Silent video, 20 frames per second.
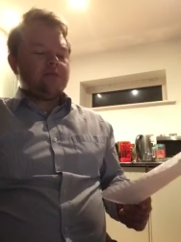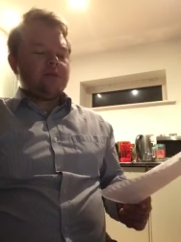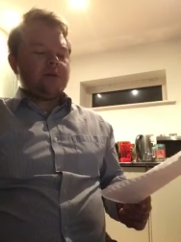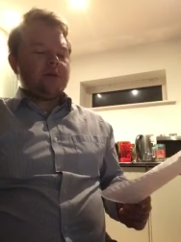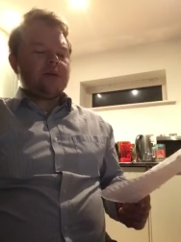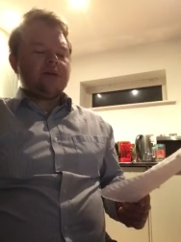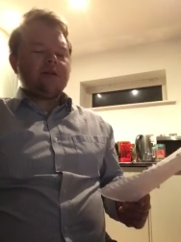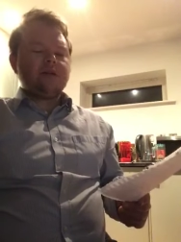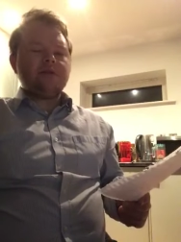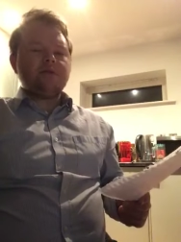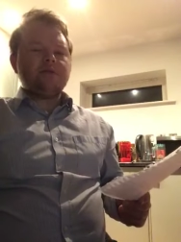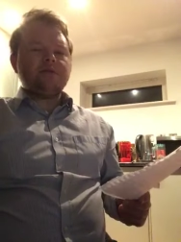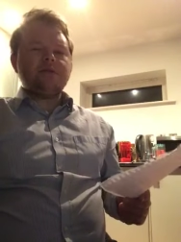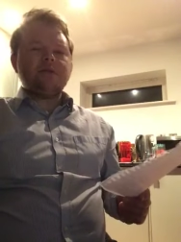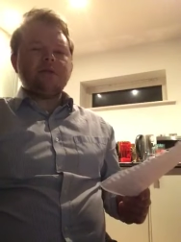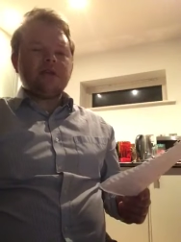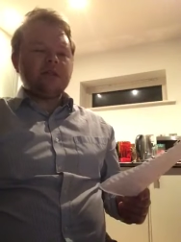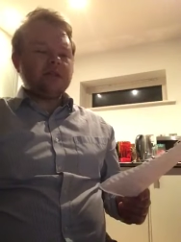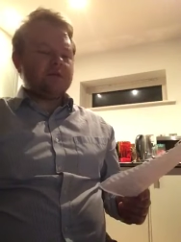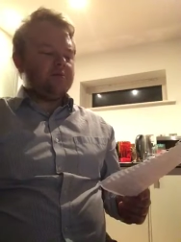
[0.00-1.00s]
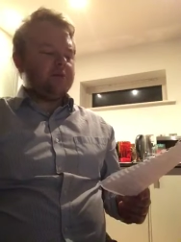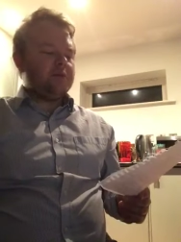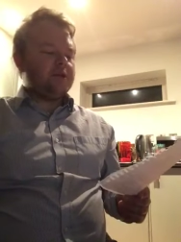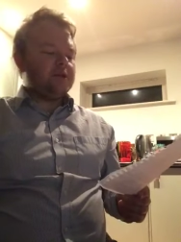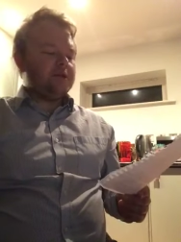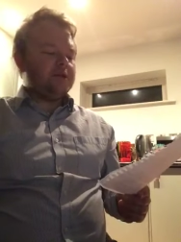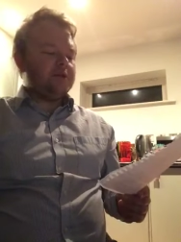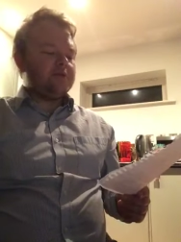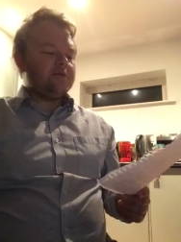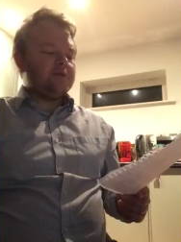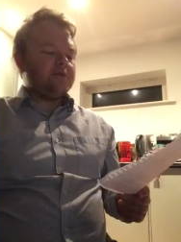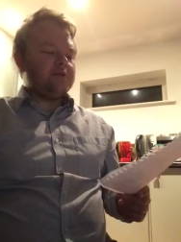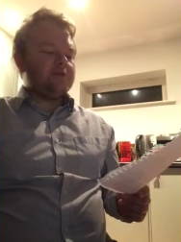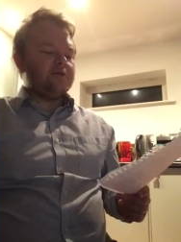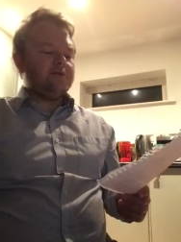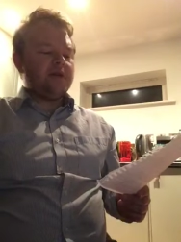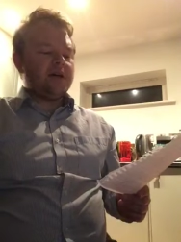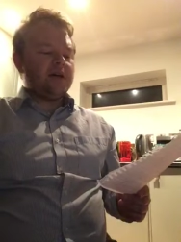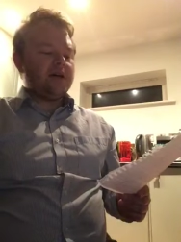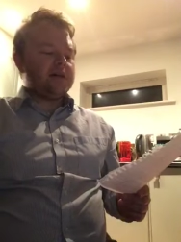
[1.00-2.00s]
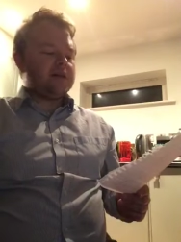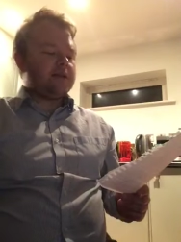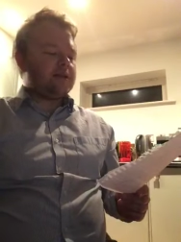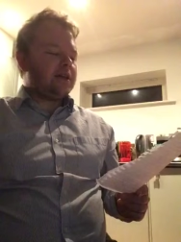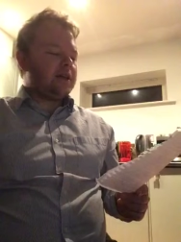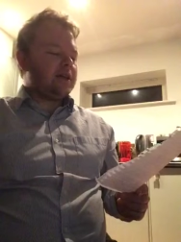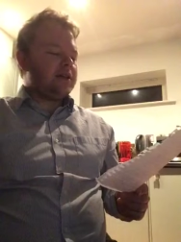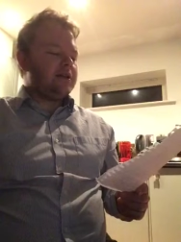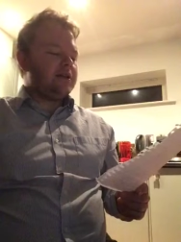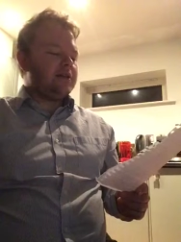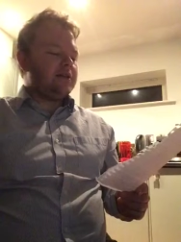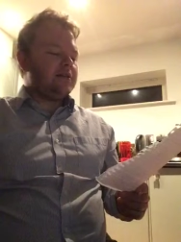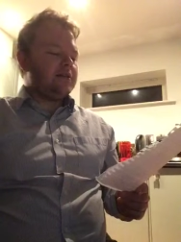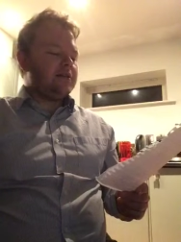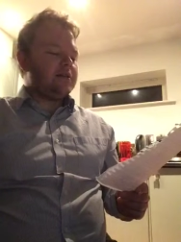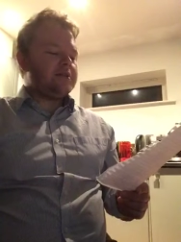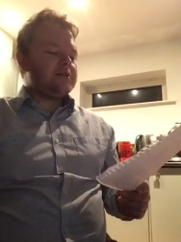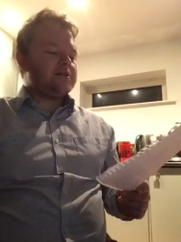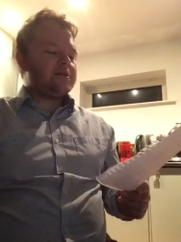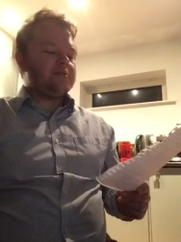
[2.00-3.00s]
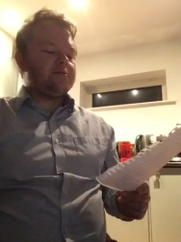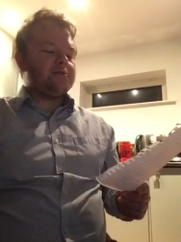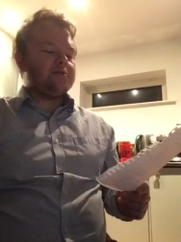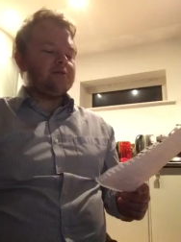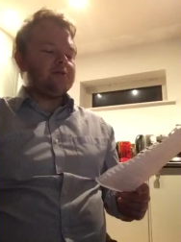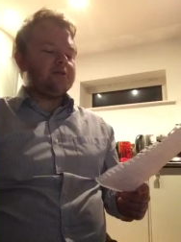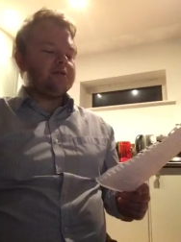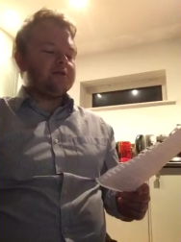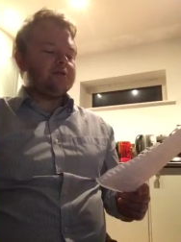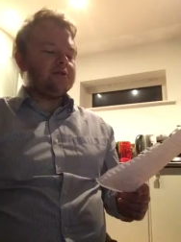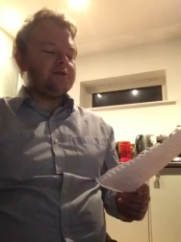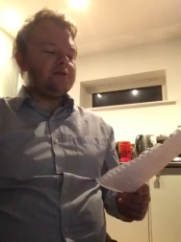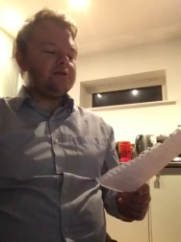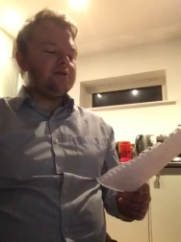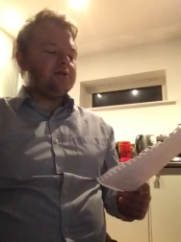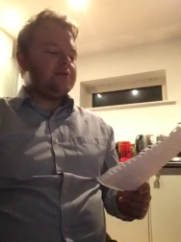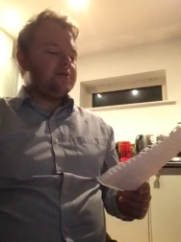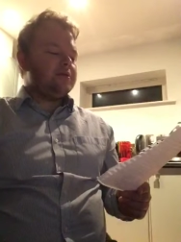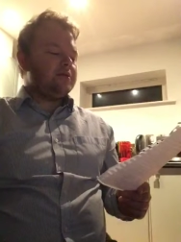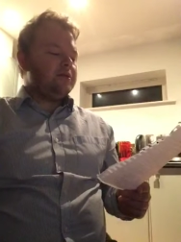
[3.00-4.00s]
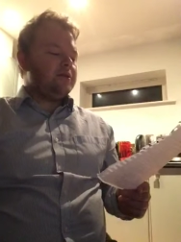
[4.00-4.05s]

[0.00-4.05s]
Becca, it was nice meeting you on the bus. I had a nice time talking to you.